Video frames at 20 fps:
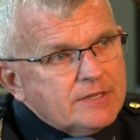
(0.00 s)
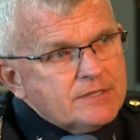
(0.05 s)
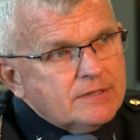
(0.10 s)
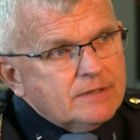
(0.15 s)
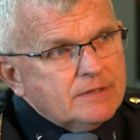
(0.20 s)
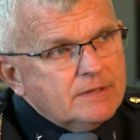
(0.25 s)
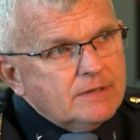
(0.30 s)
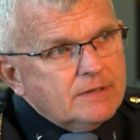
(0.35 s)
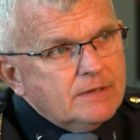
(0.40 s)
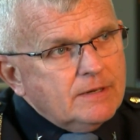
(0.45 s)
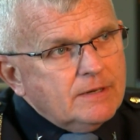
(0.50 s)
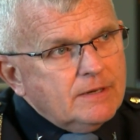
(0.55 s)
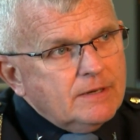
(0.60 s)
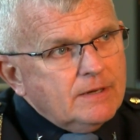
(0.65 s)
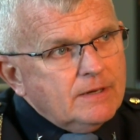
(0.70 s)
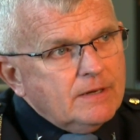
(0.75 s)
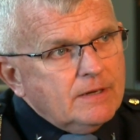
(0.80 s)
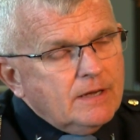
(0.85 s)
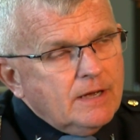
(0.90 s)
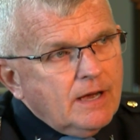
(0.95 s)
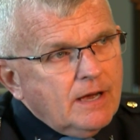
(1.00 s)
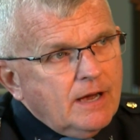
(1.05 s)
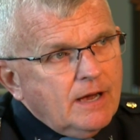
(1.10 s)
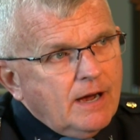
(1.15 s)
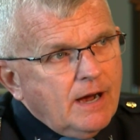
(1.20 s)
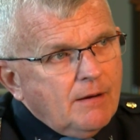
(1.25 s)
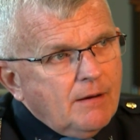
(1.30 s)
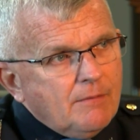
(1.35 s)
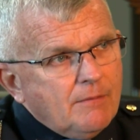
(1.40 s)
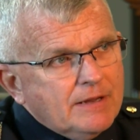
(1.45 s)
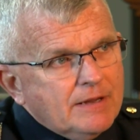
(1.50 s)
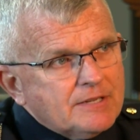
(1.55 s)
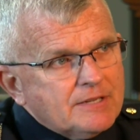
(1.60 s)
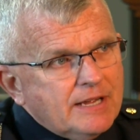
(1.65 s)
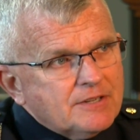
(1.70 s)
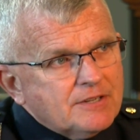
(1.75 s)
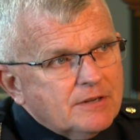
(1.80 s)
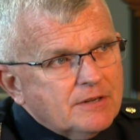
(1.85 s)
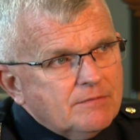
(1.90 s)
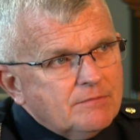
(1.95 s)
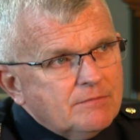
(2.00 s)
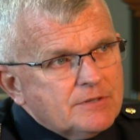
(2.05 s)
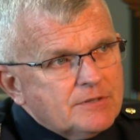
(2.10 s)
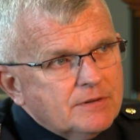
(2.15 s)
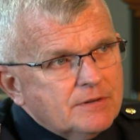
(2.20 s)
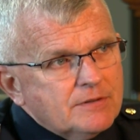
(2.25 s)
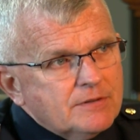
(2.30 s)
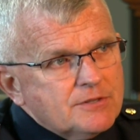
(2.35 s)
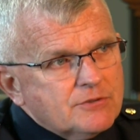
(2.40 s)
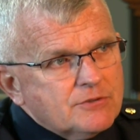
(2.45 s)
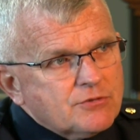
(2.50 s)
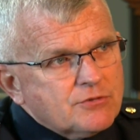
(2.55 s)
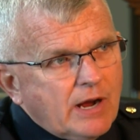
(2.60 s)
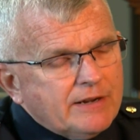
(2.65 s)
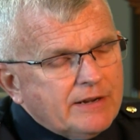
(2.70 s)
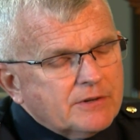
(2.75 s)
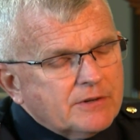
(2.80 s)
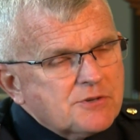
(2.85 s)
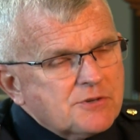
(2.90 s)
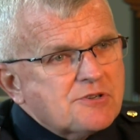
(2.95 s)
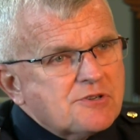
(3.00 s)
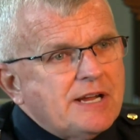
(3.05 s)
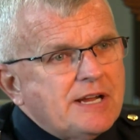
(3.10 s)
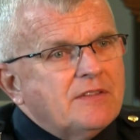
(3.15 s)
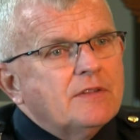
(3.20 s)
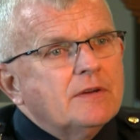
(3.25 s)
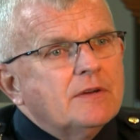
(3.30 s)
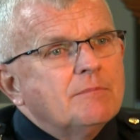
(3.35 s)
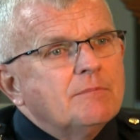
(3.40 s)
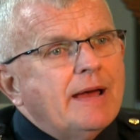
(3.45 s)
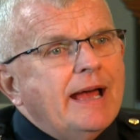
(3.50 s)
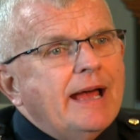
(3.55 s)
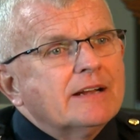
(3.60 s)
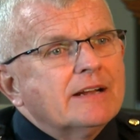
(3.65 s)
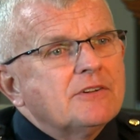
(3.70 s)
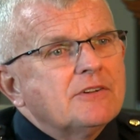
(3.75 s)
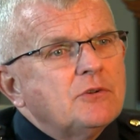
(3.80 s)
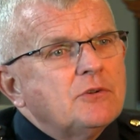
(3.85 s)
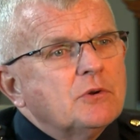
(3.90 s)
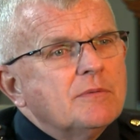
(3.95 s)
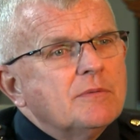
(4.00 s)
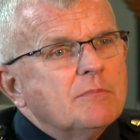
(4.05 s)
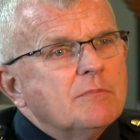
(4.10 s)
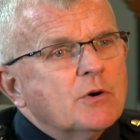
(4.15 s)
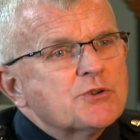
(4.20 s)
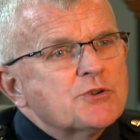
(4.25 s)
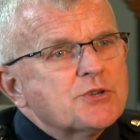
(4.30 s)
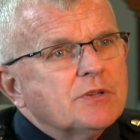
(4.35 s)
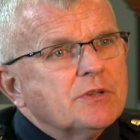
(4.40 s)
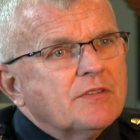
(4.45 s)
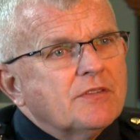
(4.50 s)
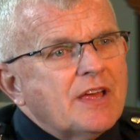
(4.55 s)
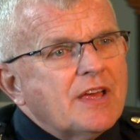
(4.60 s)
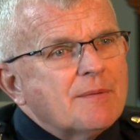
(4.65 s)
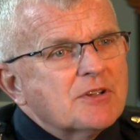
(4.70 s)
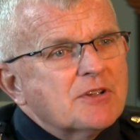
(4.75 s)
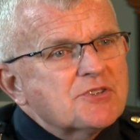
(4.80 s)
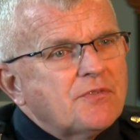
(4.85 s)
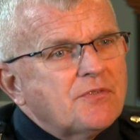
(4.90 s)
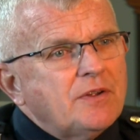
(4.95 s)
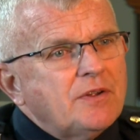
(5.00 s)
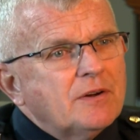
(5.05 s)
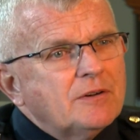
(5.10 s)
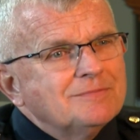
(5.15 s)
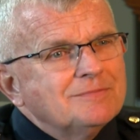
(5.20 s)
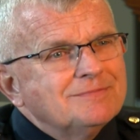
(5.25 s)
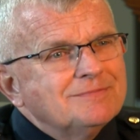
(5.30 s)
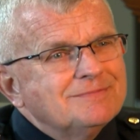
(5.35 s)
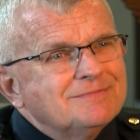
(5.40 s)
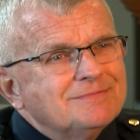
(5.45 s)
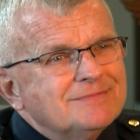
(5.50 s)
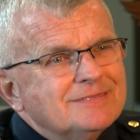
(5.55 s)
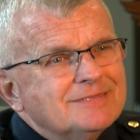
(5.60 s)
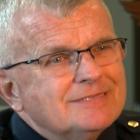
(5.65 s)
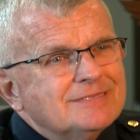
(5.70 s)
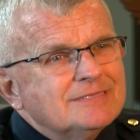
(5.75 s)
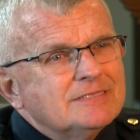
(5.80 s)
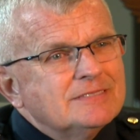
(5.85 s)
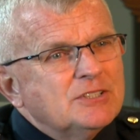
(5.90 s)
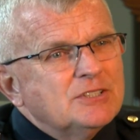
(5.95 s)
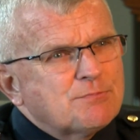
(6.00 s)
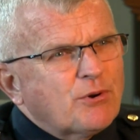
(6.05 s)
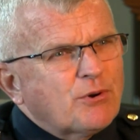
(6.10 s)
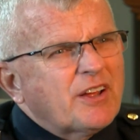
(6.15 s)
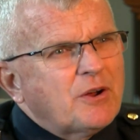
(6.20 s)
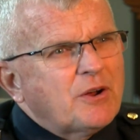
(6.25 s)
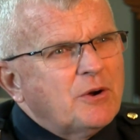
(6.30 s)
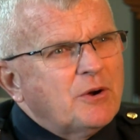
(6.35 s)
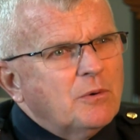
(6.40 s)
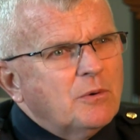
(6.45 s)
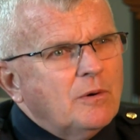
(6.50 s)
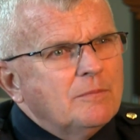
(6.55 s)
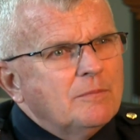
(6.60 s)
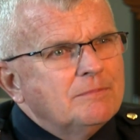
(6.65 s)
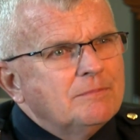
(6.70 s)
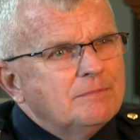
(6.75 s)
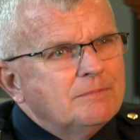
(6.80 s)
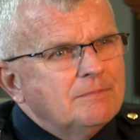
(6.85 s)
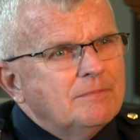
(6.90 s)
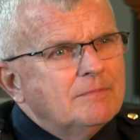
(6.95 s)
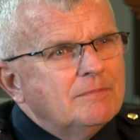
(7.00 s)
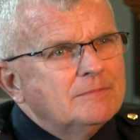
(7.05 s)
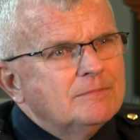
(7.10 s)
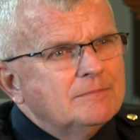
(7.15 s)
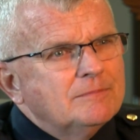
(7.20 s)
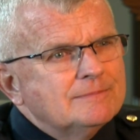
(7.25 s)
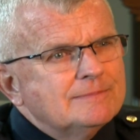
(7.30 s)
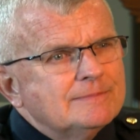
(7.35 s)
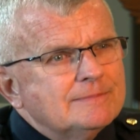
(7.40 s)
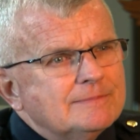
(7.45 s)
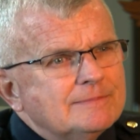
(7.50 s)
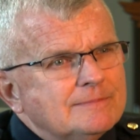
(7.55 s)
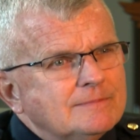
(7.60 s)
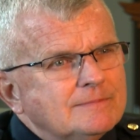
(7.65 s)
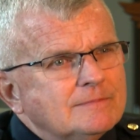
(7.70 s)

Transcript: where I sit and to try and understand the magnitude of emotion that they must feel, it's pretty cool.